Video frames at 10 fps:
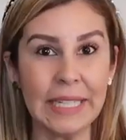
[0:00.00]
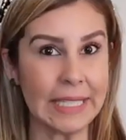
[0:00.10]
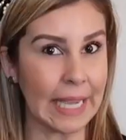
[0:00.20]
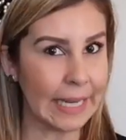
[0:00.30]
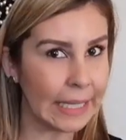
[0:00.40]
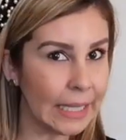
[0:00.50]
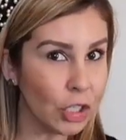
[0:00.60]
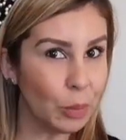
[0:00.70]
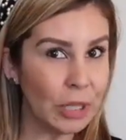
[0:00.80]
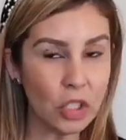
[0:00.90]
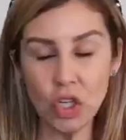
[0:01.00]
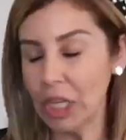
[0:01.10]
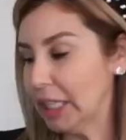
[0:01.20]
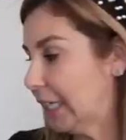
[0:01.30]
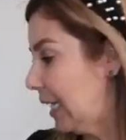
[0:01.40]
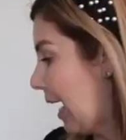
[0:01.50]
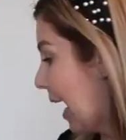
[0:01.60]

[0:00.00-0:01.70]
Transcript: and it's getting a little bit chilly,